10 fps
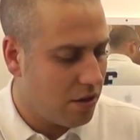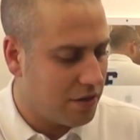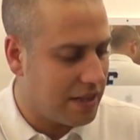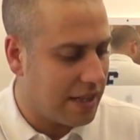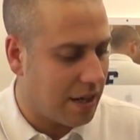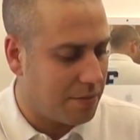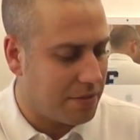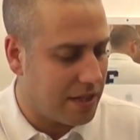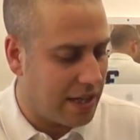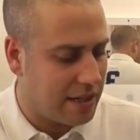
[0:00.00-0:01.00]
Obviously
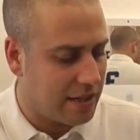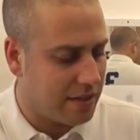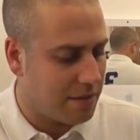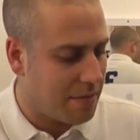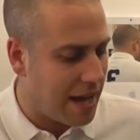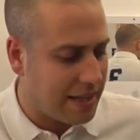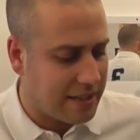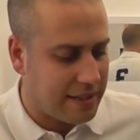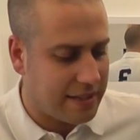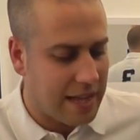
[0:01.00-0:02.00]
comes in some
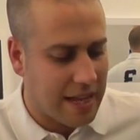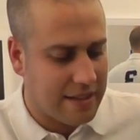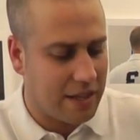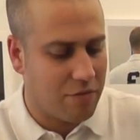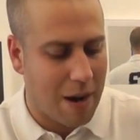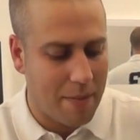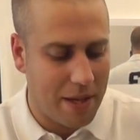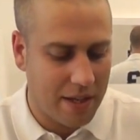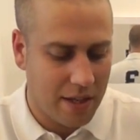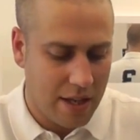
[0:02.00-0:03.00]
anti-static
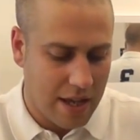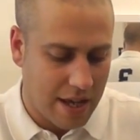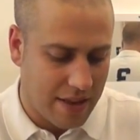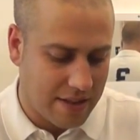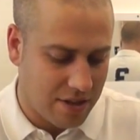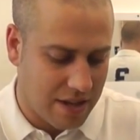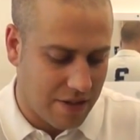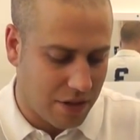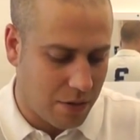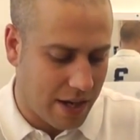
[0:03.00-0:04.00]
wrapping, and let's just
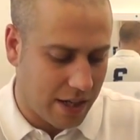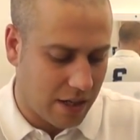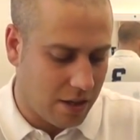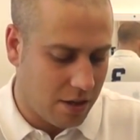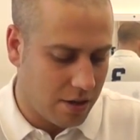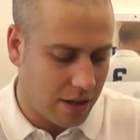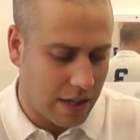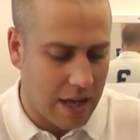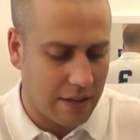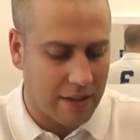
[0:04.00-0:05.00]
have a quick
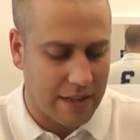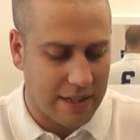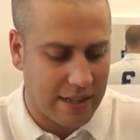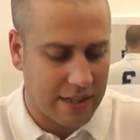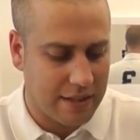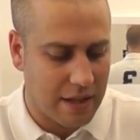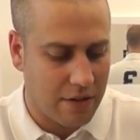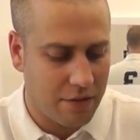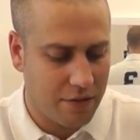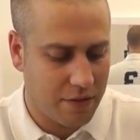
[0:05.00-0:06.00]
look at the disc
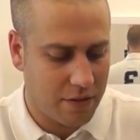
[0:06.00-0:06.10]
itself.